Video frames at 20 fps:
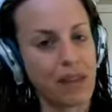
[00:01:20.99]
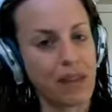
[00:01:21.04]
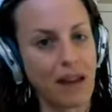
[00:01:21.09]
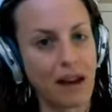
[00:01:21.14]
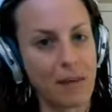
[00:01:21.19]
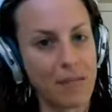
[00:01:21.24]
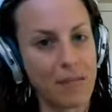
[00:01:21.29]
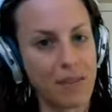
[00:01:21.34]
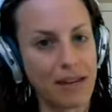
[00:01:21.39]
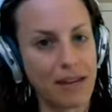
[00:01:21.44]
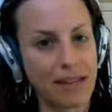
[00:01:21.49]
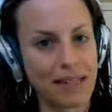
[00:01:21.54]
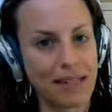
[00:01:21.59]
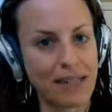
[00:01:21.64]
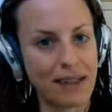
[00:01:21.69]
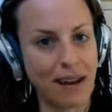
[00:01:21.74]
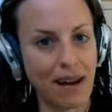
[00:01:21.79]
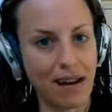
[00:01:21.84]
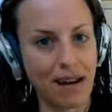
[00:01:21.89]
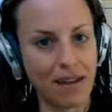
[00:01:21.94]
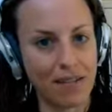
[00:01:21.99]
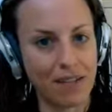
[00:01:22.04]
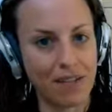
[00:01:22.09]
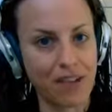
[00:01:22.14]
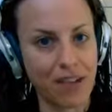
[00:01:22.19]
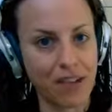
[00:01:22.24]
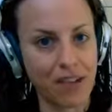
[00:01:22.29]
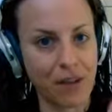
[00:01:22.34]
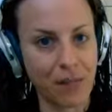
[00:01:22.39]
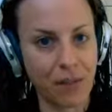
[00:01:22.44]
a bit of
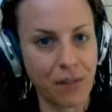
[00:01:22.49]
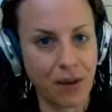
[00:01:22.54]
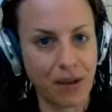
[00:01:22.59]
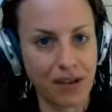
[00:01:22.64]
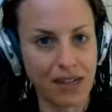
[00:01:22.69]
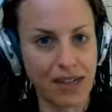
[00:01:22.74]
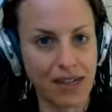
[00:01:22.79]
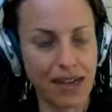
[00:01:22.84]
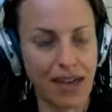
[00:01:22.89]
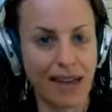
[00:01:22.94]
the book.